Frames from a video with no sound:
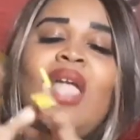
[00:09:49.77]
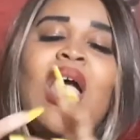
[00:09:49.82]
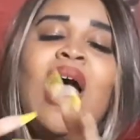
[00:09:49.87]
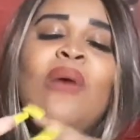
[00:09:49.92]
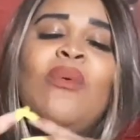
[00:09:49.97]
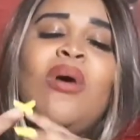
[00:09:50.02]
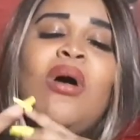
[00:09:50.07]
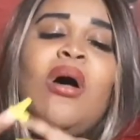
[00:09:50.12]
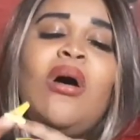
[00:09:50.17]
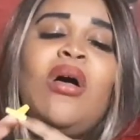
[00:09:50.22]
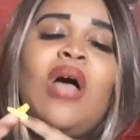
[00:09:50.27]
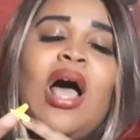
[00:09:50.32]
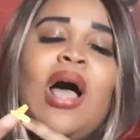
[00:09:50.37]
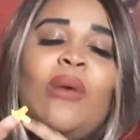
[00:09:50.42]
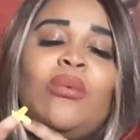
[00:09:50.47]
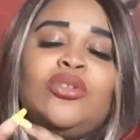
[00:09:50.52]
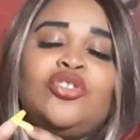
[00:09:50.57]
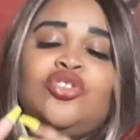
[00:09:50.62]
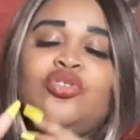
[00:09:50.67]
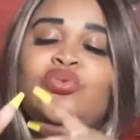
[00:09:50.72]

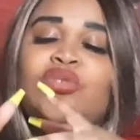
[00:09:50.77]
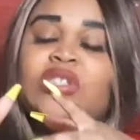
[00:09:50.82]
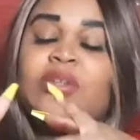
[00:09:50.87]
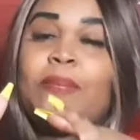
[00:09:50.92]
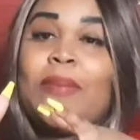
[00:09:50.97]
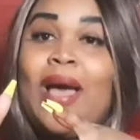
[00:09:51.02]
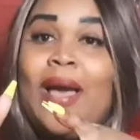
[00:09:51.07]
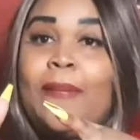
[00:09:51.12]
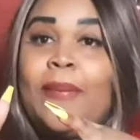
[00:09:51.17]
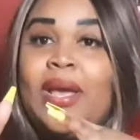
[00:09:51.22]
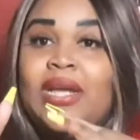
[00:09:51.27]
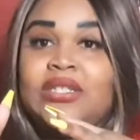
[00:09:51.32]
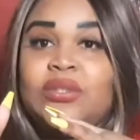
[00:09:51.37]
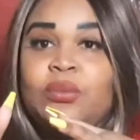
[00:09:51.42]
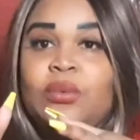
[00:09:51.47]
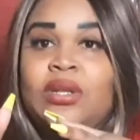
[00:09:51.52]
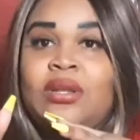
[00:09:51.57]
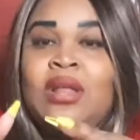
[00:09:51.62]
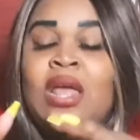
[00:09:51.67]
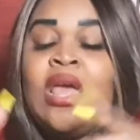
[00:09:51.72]
I would choose the Popeye's
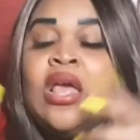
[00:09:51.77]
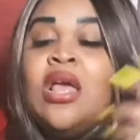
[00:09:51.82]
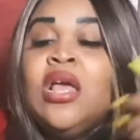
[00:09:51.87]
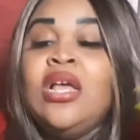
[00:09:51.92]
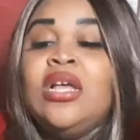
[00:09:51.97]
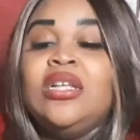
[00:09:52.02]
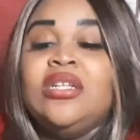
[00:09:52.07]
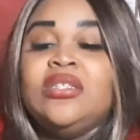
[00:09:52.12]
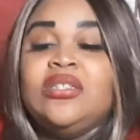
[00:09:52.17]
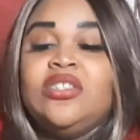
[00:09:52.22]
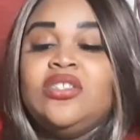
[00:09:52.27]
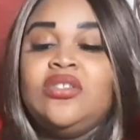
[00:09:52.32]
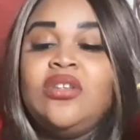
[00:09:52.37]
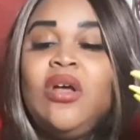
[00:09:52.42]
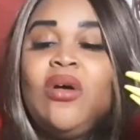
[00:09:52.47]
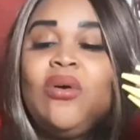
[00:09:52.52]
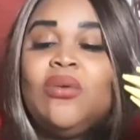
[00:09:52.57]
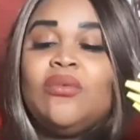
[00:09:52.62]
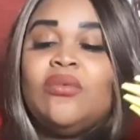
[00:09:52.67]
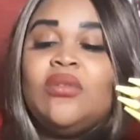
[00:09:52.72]
one
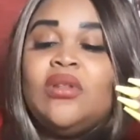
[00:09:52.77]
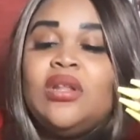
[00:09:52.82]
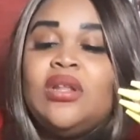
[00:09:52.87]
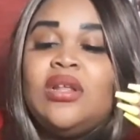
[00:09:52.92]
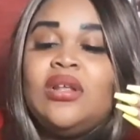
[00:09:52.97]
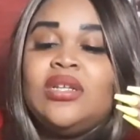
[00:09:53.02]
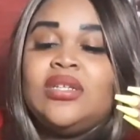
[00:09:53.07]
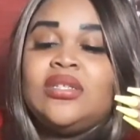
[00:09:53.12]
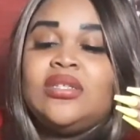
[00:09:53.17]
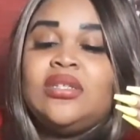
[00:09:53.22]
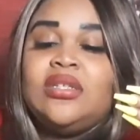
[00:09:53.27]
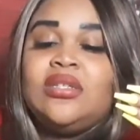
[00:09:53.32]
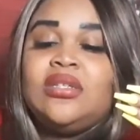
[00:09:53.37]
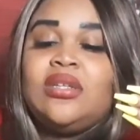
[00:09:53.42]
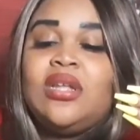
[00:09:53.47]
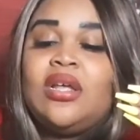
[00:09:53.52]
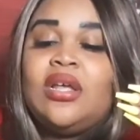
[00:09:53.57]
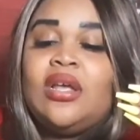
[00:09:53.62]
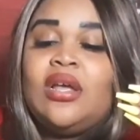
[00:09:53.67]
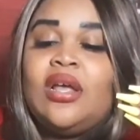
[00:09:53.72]
on
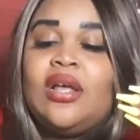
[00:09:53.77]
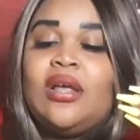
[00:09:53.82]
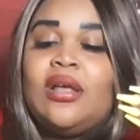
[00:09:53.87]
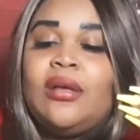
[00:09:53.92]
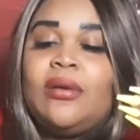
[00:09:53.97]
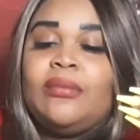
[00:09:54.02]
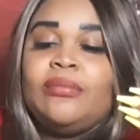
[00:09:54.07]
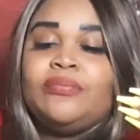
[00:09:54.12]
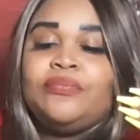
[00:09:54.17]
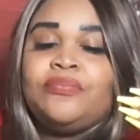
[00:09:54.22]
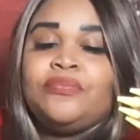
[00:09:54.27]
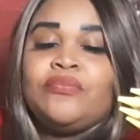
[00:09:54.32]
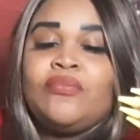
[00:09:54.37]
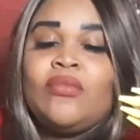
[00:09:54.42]
the